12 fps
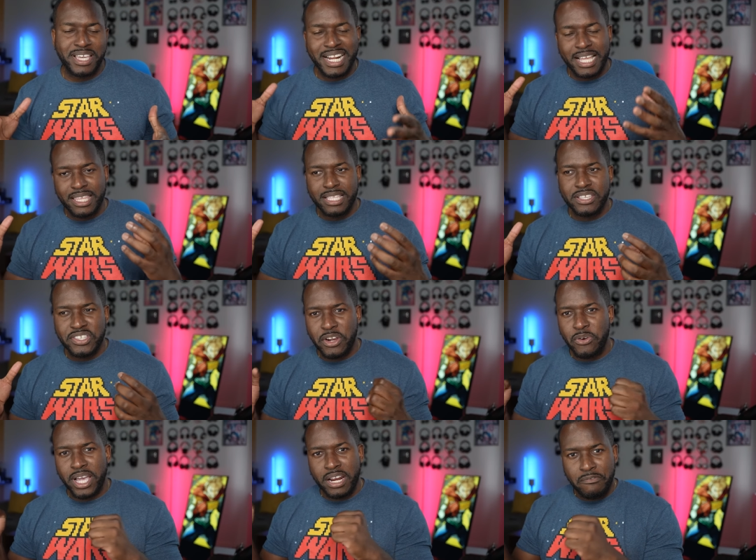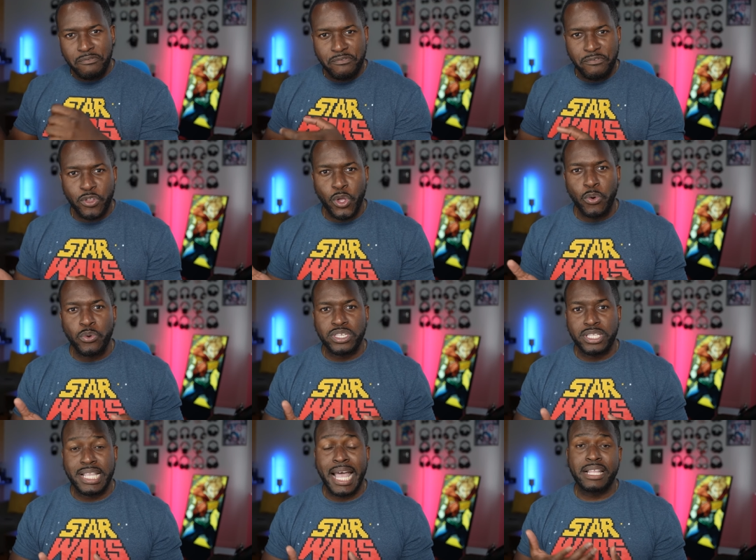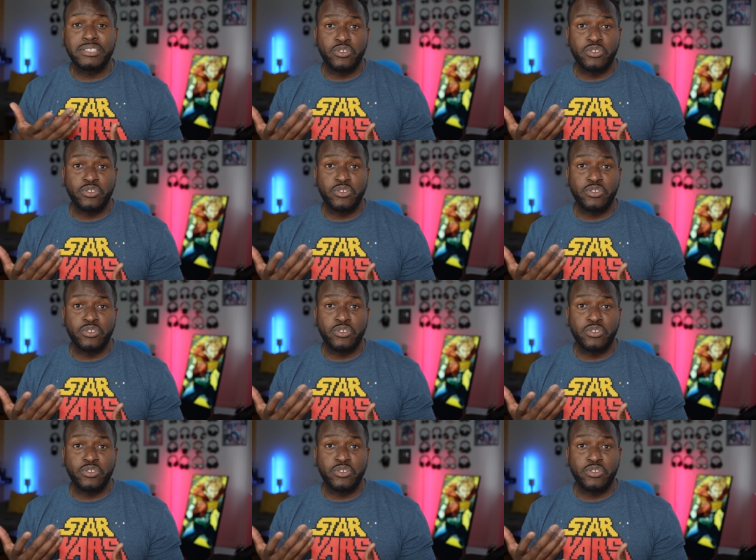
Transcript: and I think the Sero kind of flows in that